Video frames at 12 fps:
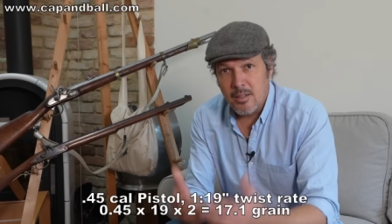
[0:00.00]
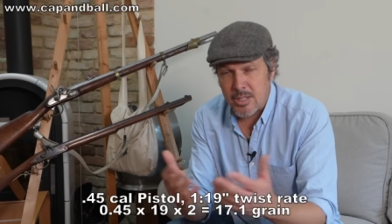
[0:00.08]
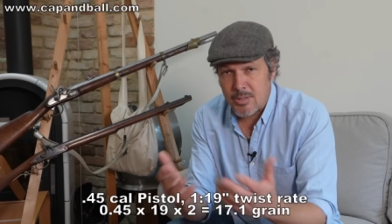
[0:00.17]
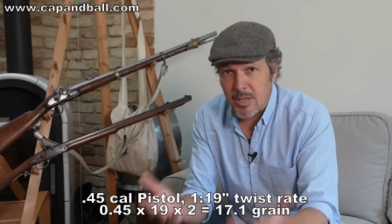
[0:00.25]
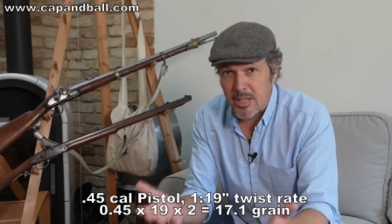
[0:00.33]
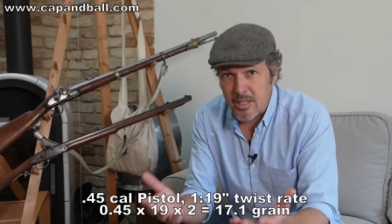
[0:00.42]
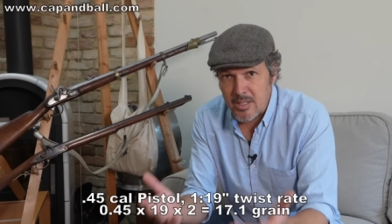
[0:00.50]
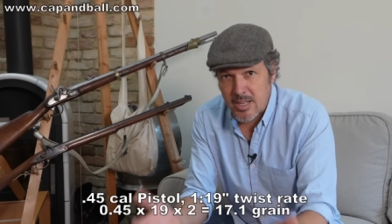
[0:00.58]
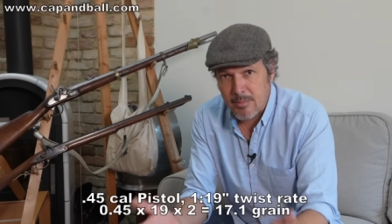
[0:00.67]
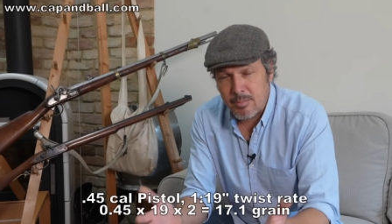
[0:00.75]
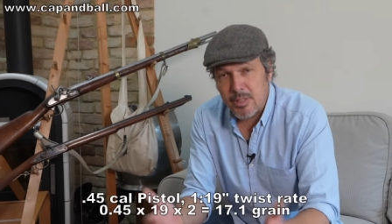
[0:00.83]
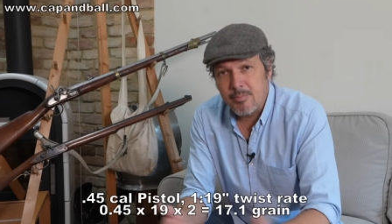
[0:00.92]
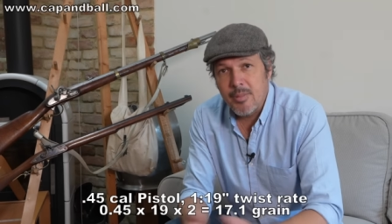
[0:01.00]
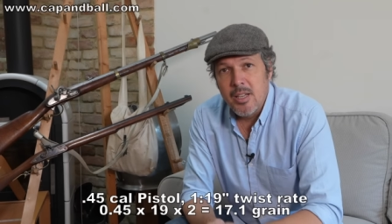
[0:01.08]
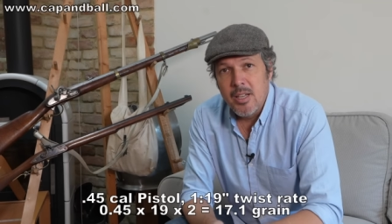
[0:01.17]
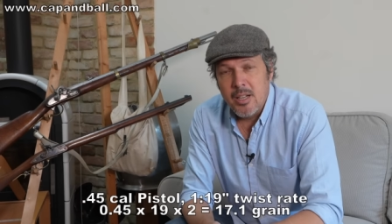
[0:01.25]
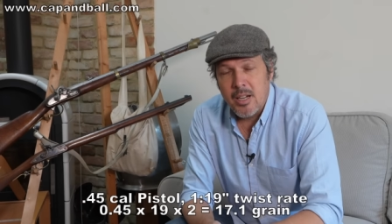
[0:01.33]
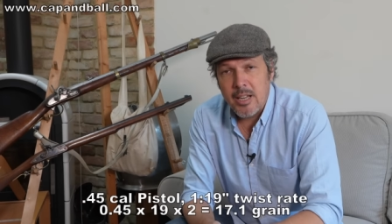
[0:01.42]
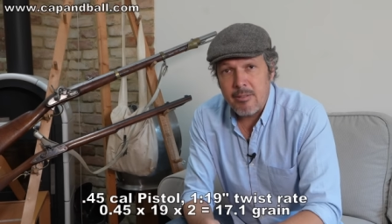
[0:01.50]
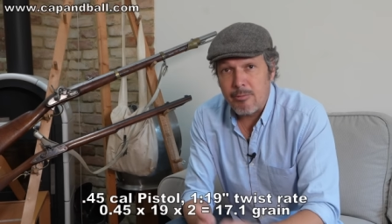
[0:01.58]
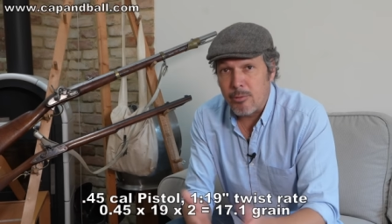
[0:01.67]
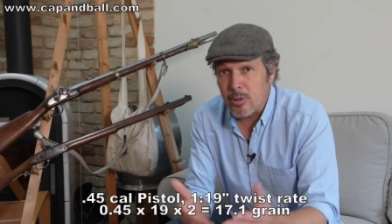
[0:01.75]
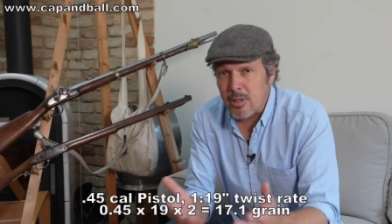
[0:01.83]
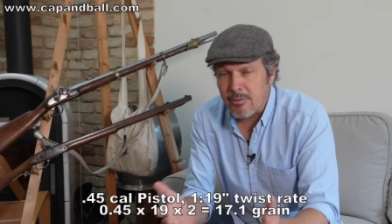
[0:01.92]
Let's make an example. I have a
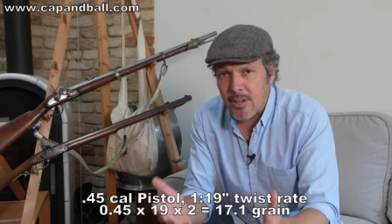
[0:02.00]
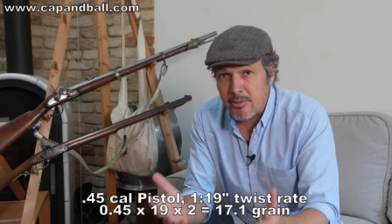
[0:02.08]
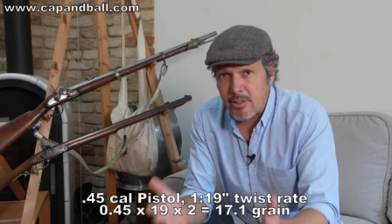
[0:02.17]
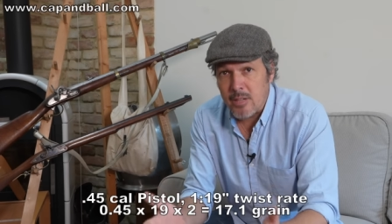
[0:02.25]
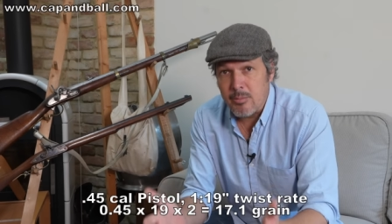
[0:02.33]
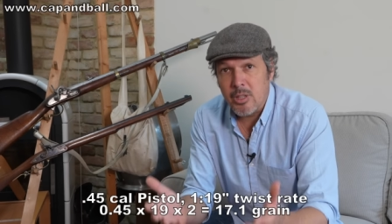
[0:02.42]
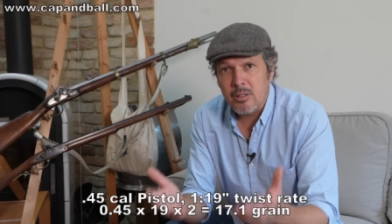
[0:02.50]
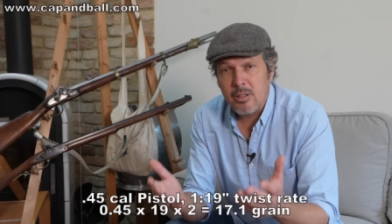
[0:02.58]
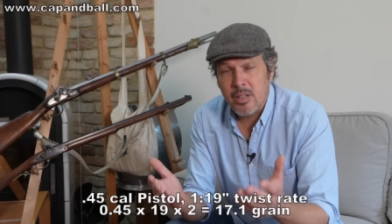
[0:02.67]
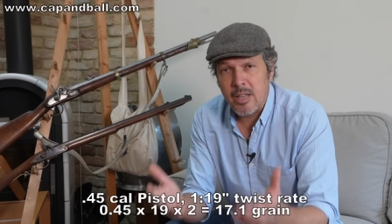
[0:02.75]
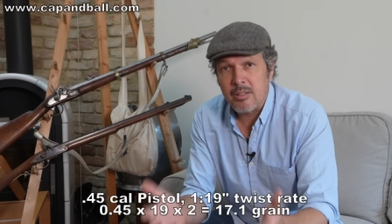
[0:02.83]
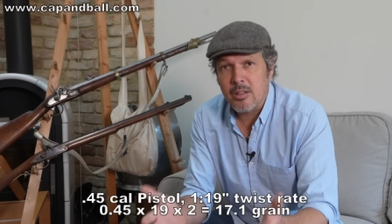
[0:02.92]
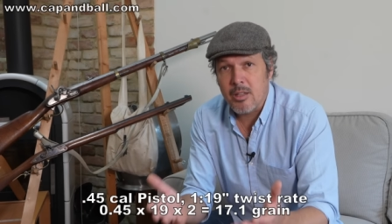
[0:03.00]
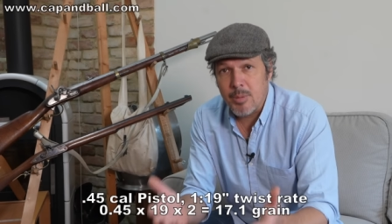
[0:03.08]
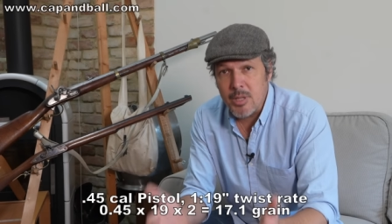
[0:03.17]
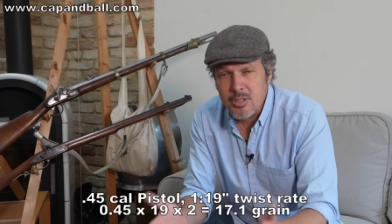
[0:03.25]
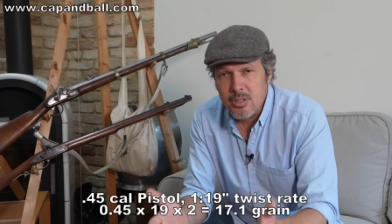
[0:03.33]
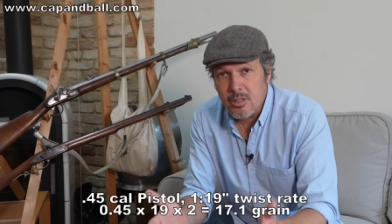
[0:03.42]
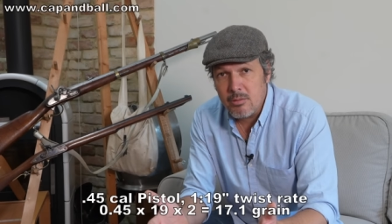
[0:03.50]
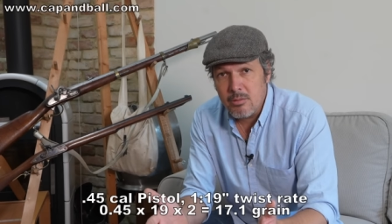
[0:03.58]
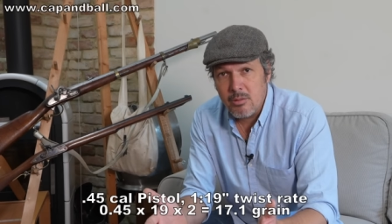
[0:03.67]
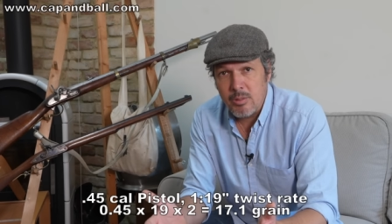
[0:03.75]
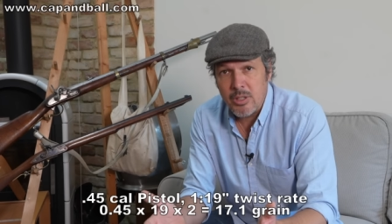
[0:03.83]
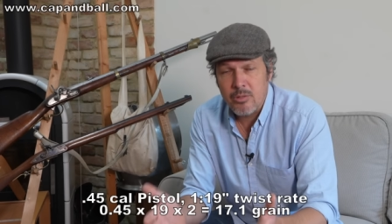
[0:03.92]
45 caliber Kentucky
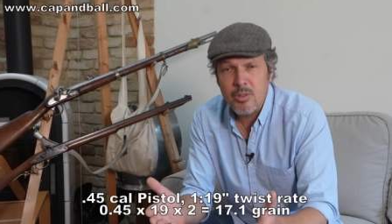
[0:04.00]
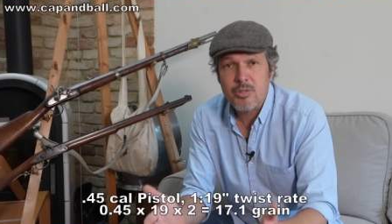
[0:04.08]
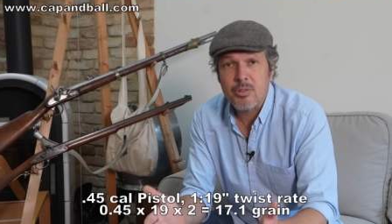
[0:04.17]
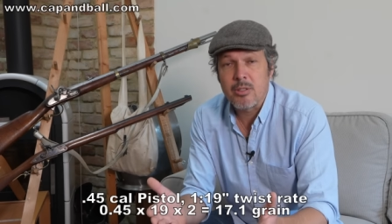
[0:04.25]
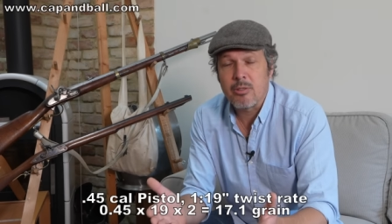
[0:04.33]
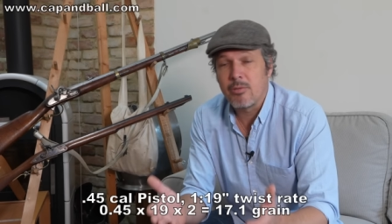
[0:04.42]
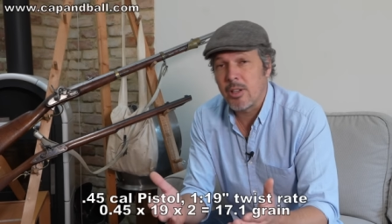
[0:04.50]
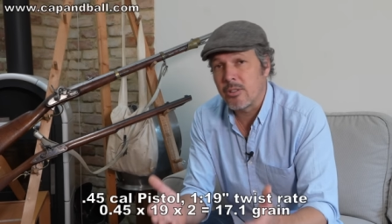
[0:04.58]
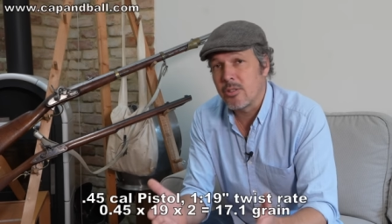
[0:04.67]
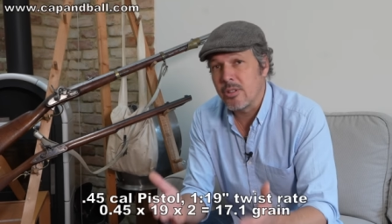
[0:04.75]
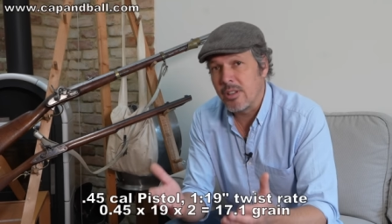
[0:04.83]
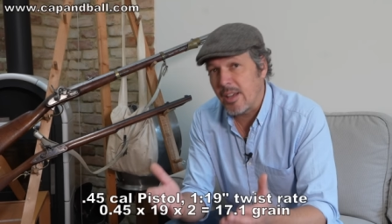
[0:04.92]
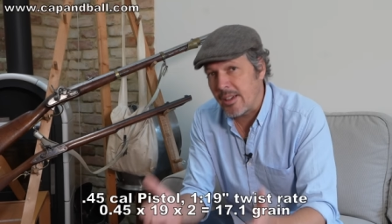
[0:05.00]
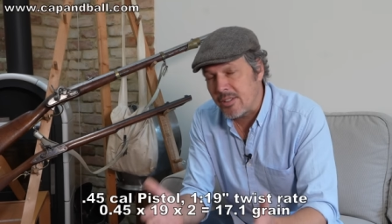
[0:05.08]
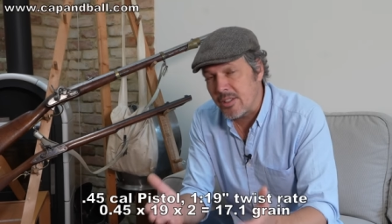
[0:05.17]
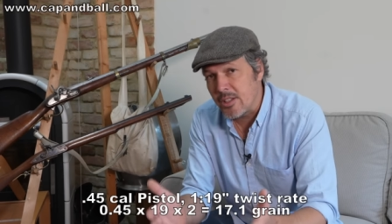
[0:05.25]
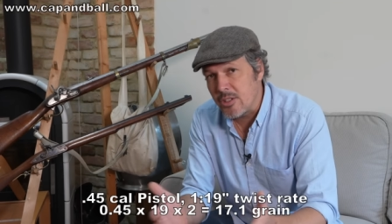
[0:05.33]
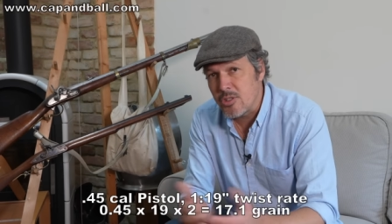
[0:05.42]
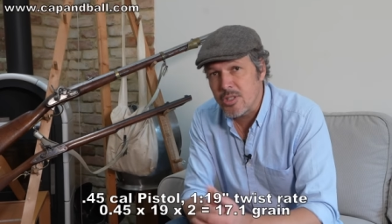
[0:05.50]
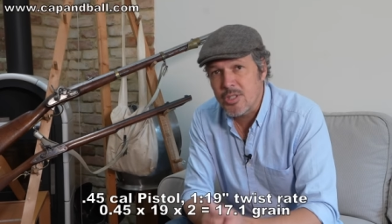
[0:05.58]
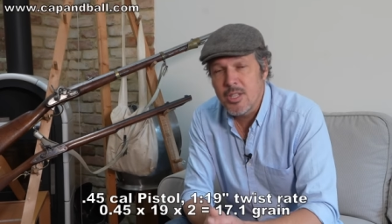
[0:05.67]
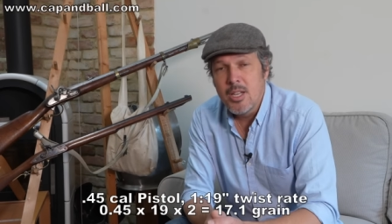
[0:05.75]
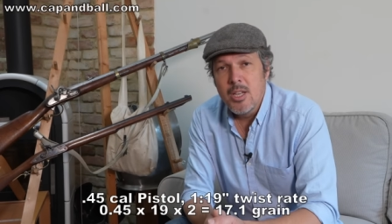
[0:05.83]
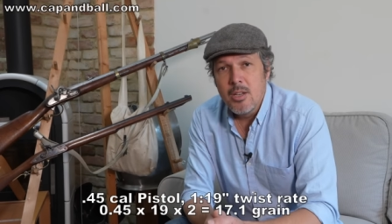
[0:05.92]
pistol with a twist rate of 1 turn in 19 inches,